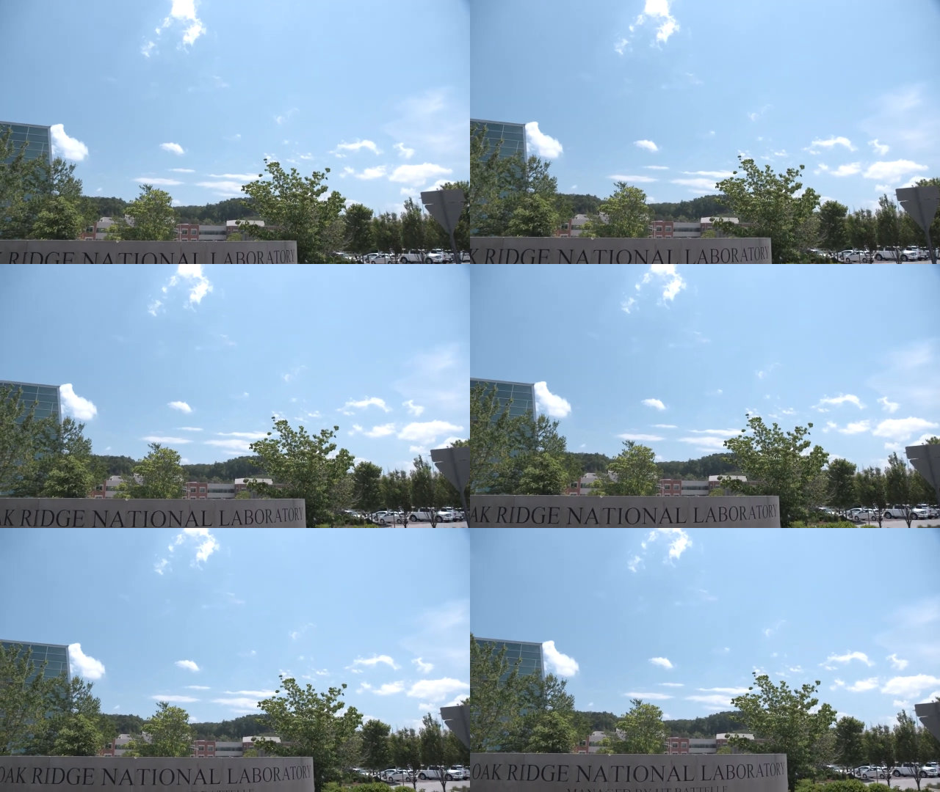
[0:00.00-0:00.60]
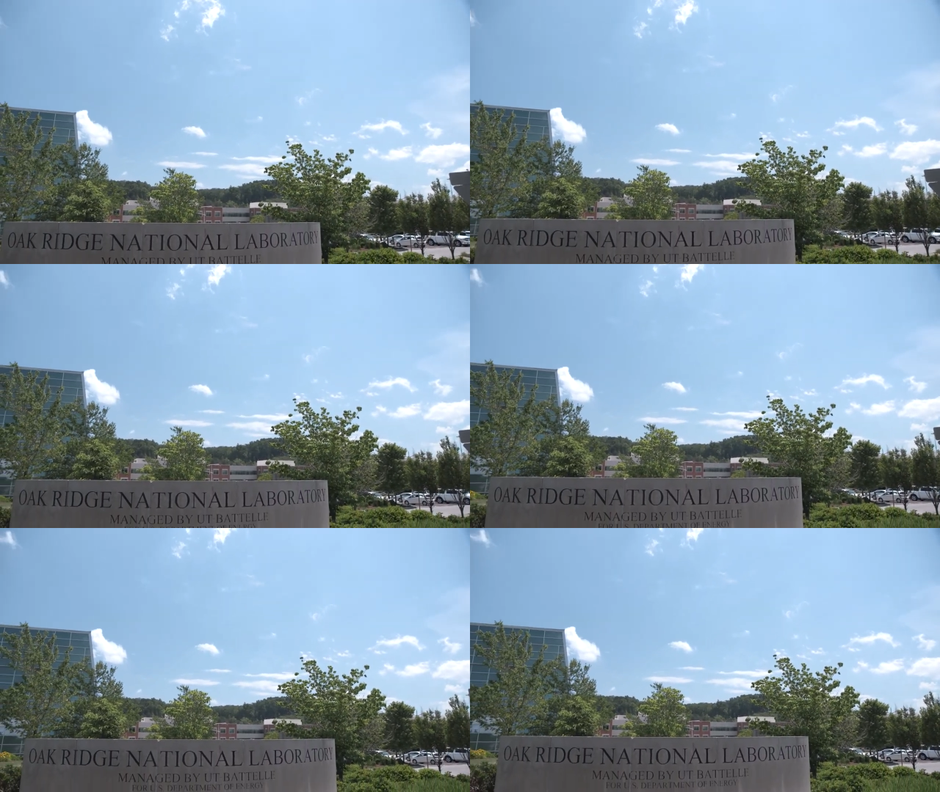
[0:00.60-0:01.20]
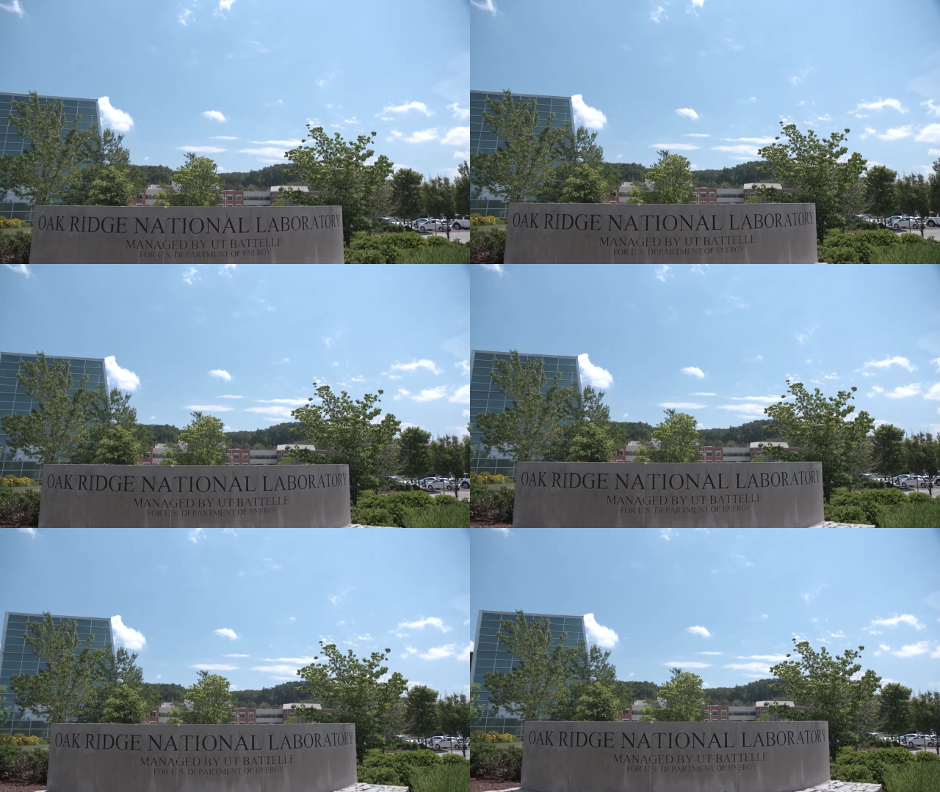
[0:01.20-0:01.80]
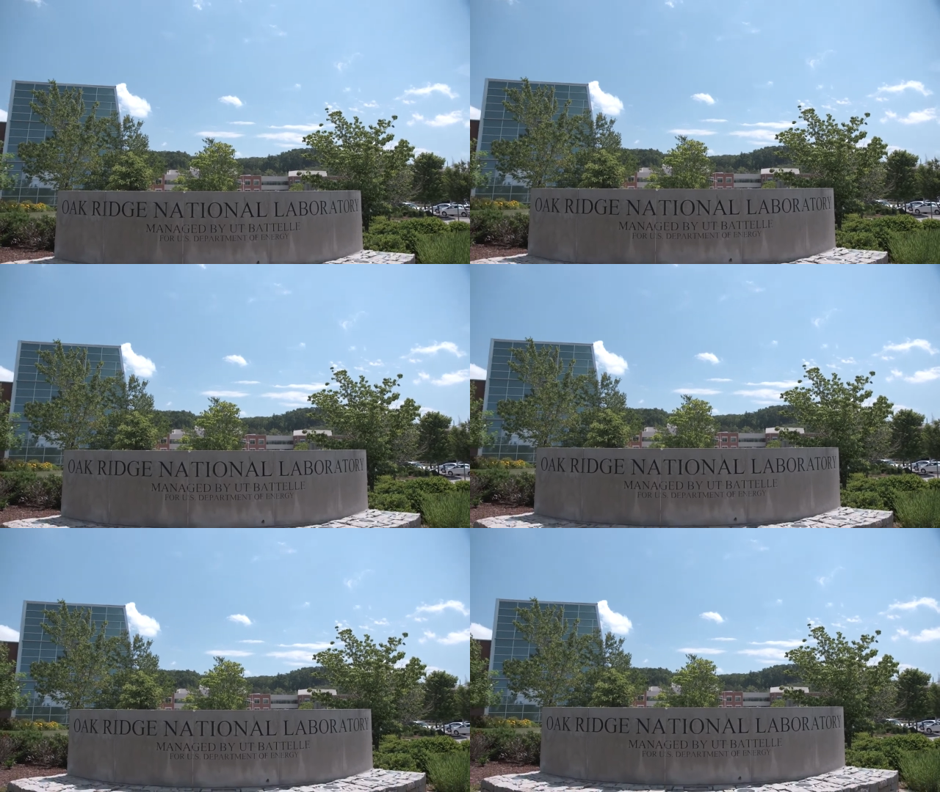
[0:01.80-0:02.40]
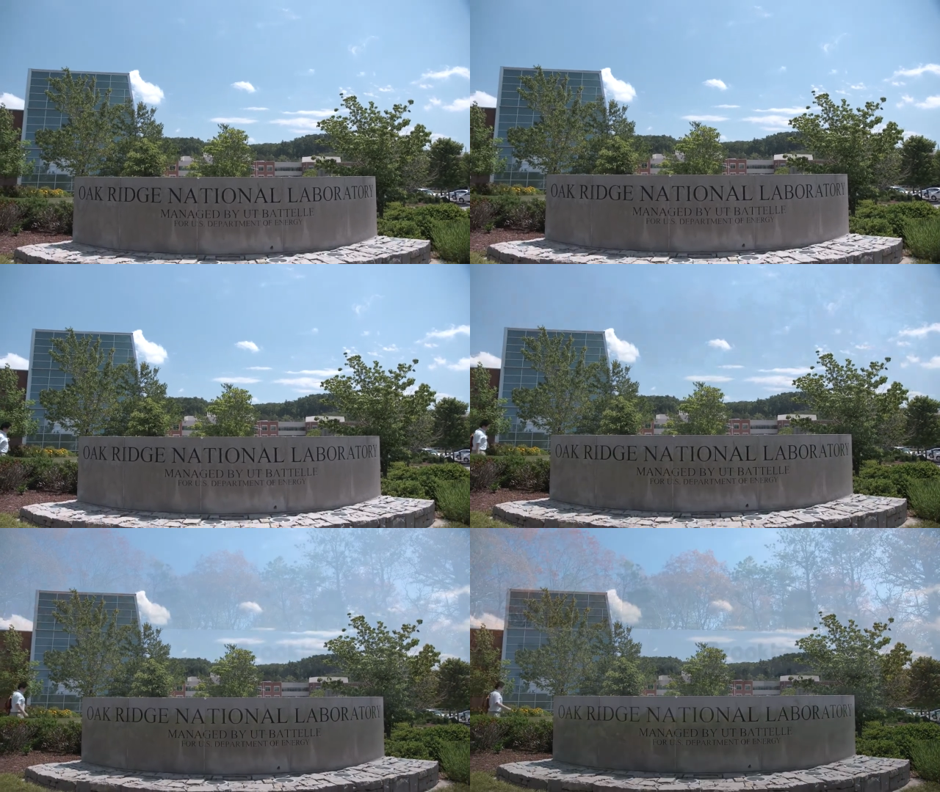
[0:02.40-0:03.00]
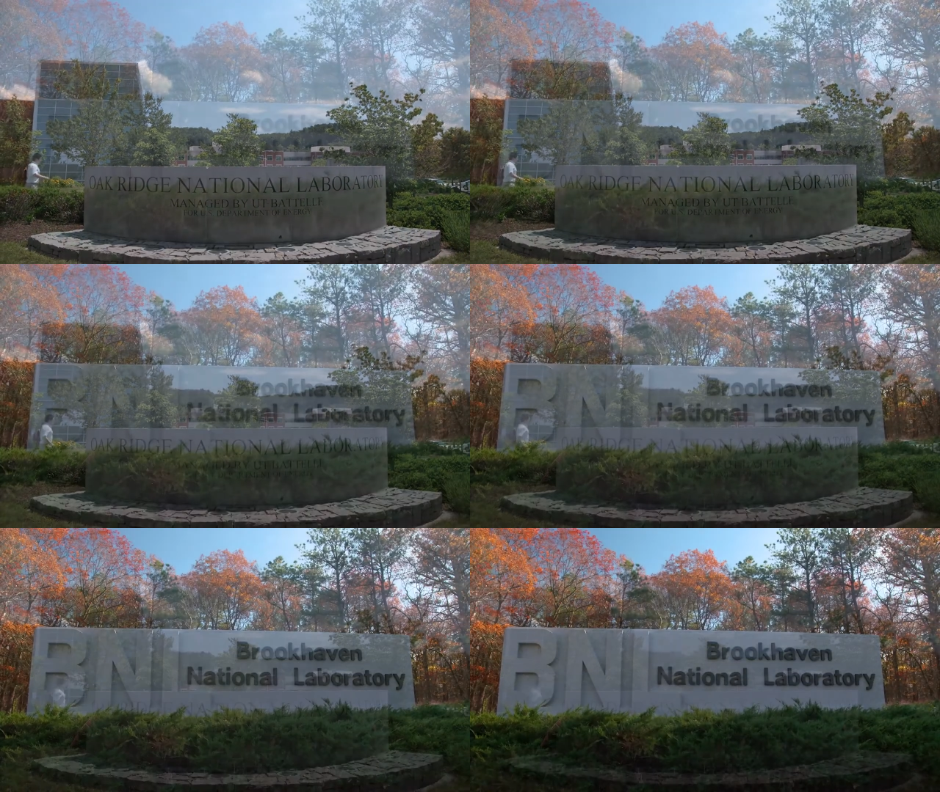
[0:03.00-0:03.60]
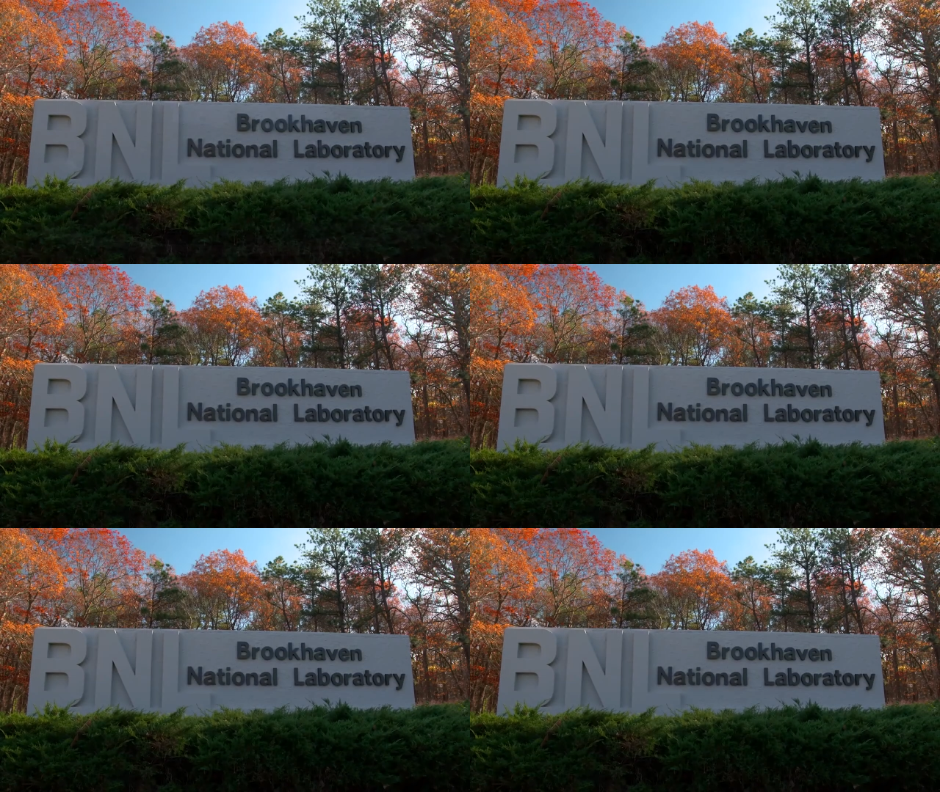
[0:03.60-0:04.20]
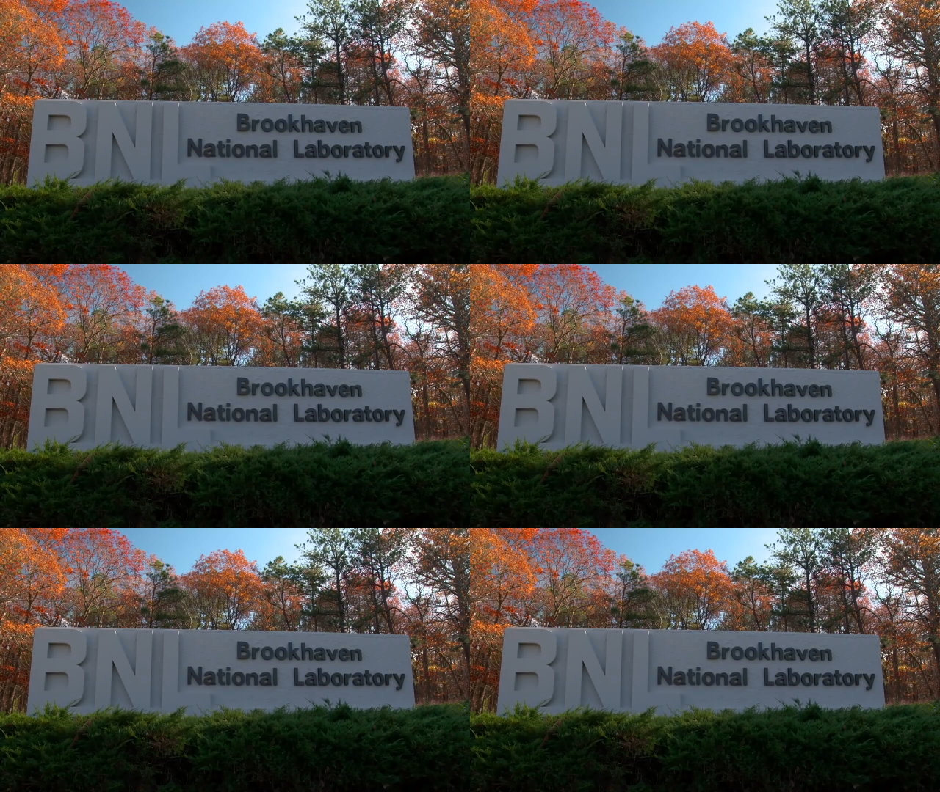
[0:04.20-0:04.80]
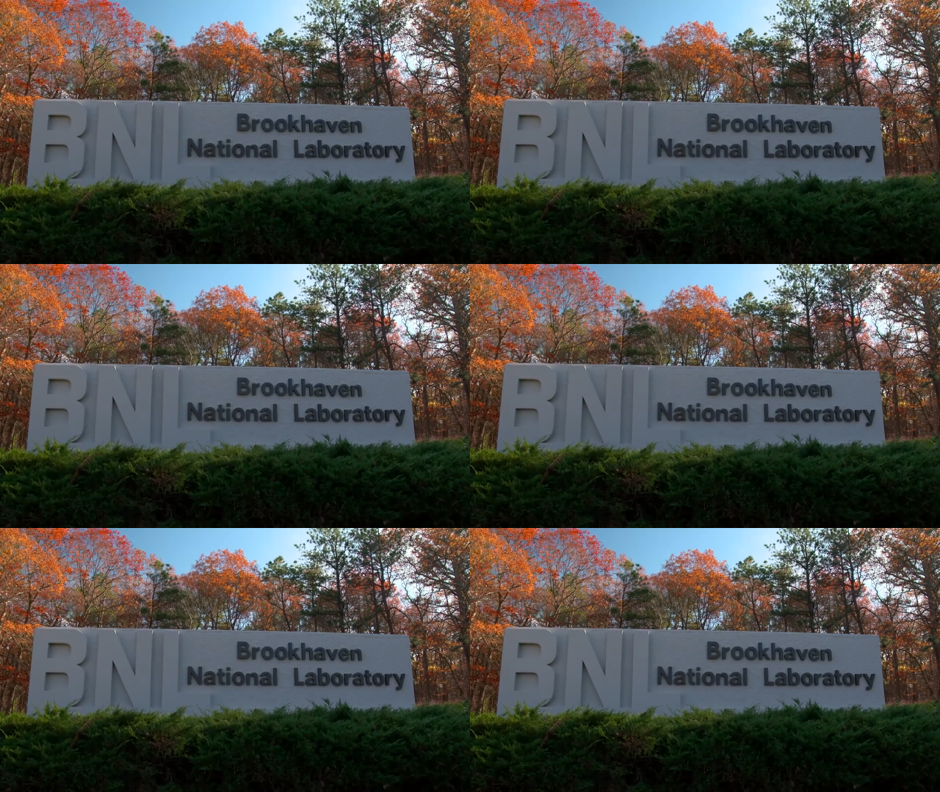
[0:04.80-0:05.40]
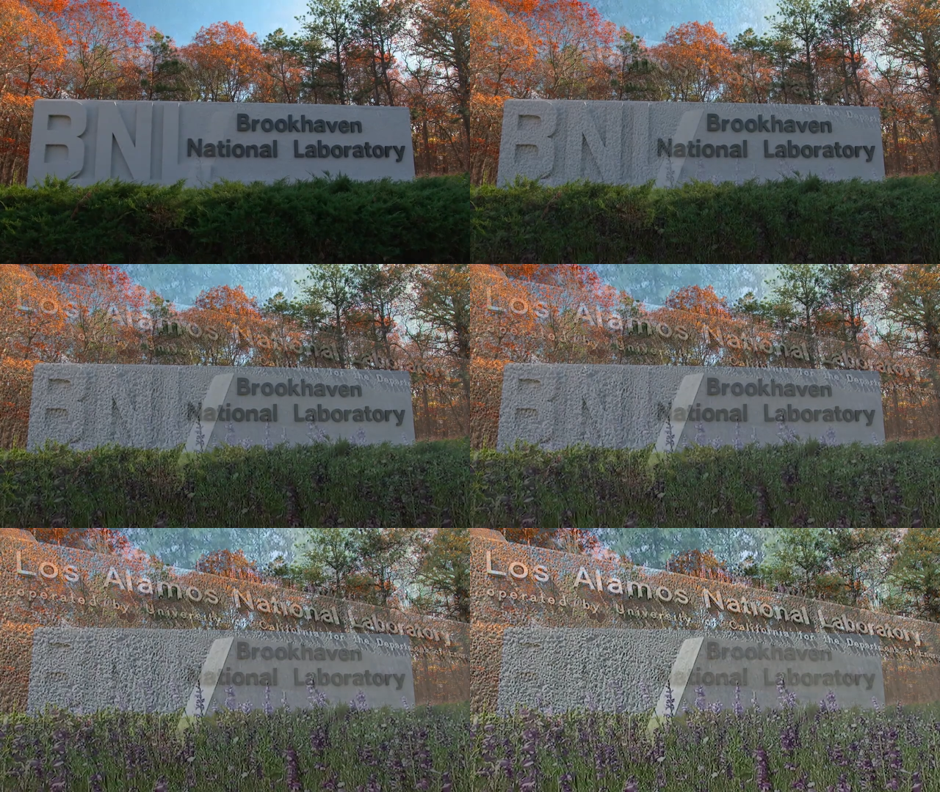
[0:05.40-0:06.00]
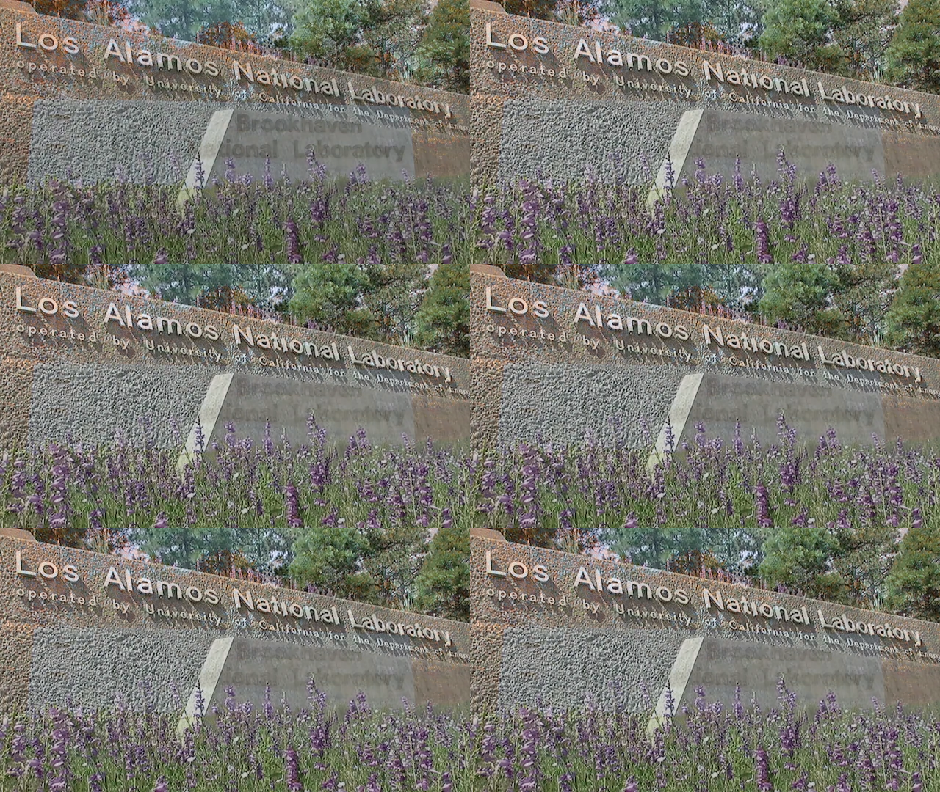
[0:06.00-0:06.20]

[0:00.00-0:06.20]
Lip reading: No face is visible, so there are no lips to read.